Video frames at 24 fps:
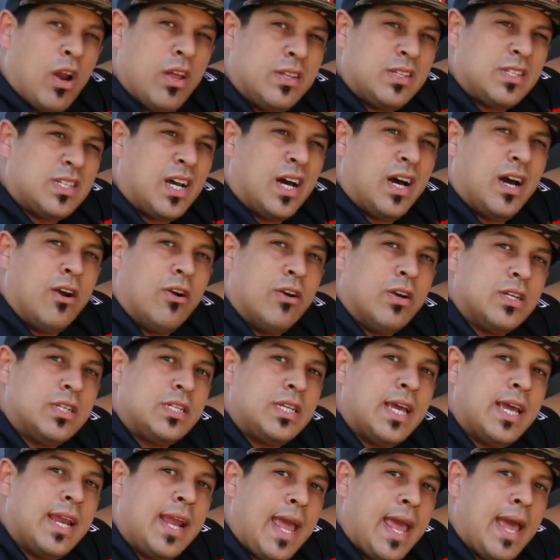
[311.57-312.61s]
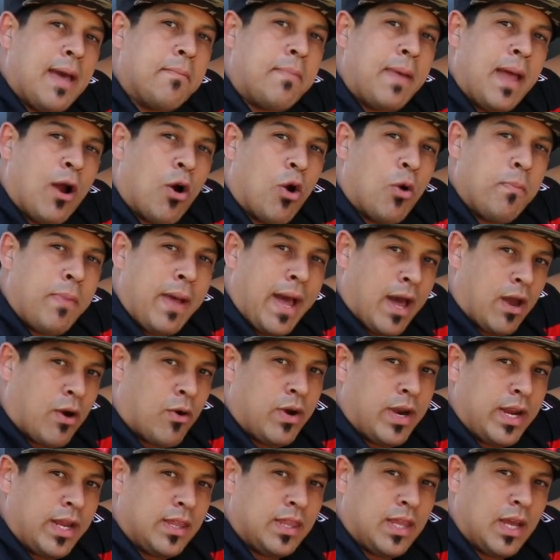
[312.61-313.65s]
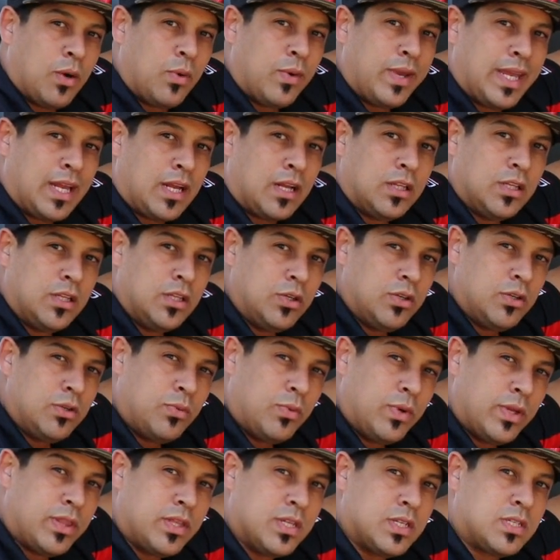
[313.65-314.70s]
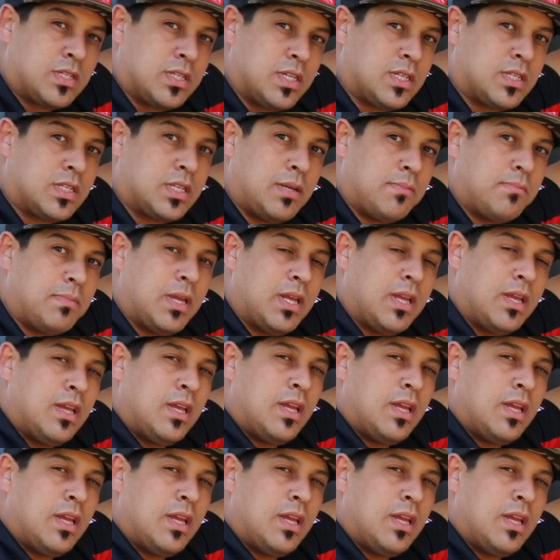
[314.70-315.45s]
it's a 110 amp hour battery that we include with the system.